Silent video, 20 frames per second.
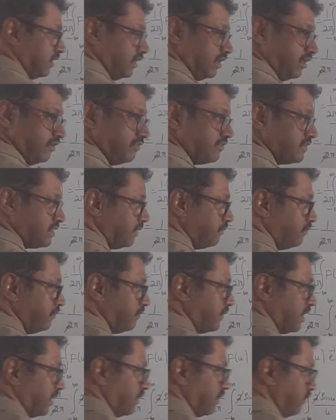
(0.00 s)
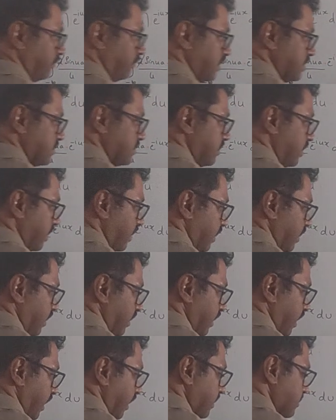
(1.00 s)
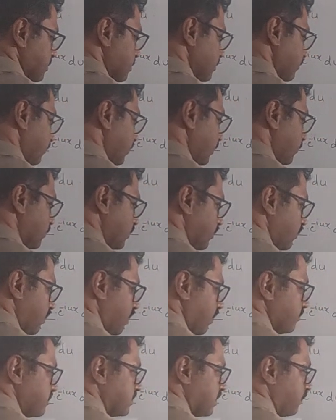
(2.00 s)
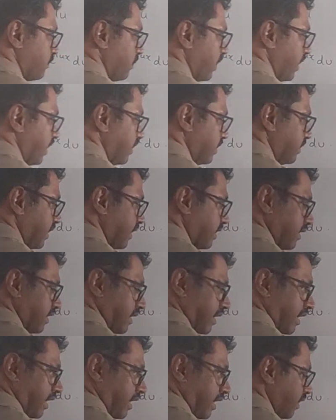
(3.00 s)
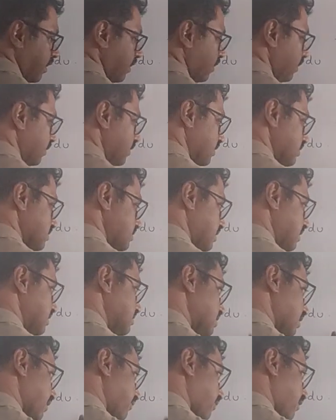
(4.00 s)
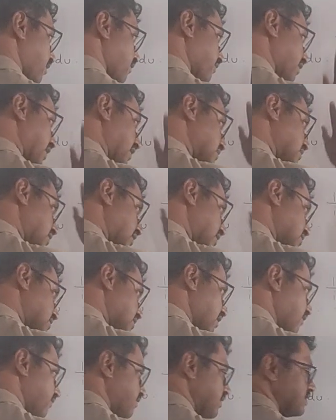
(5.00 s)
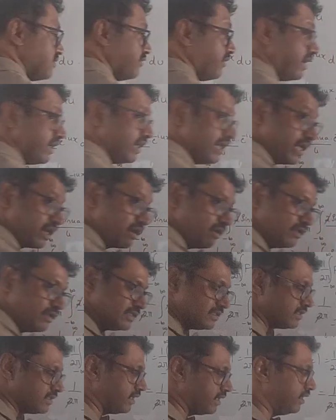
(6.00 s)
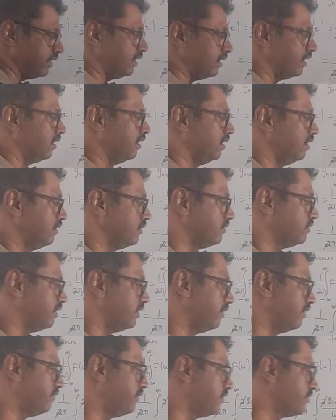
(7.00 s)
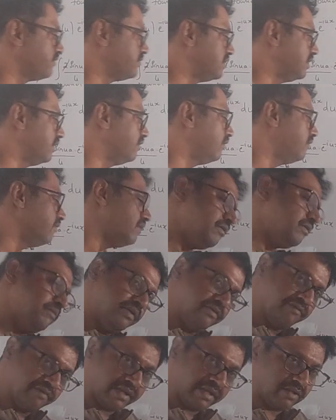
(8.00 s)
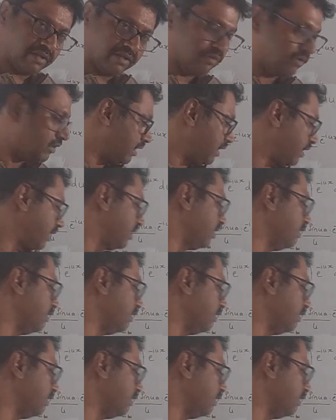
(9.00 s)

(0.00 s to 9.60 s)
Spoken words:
If some term is there in x, we should have supplied that here. Since f of x itself is 1, a constant, so f of 0 will be 1 only.